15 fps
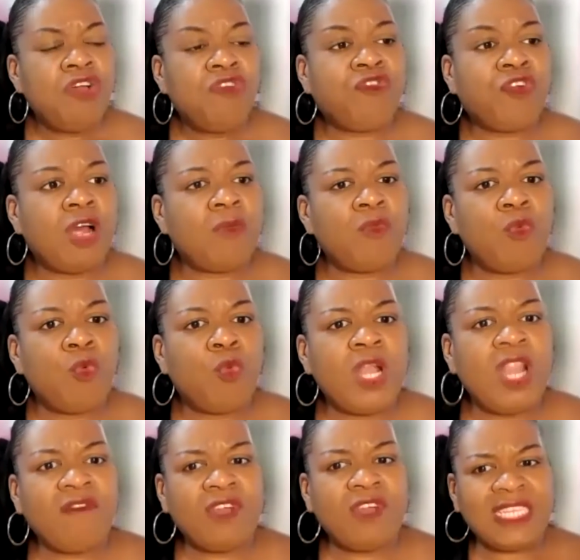from
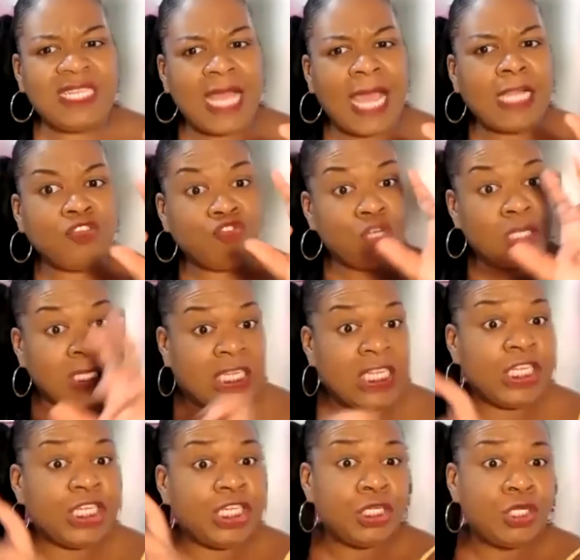whatever is not
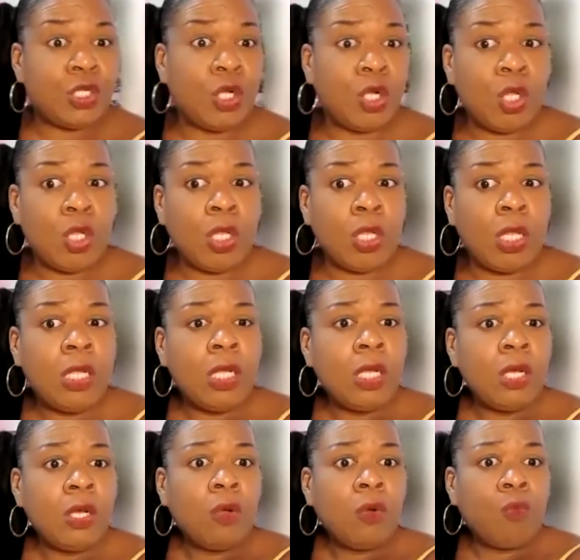traditional
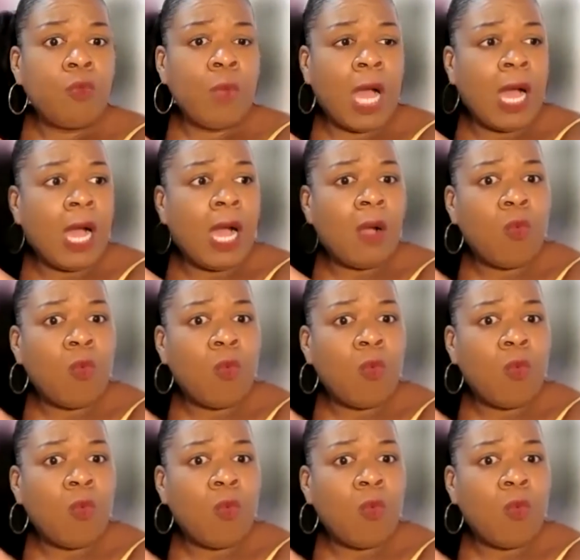uh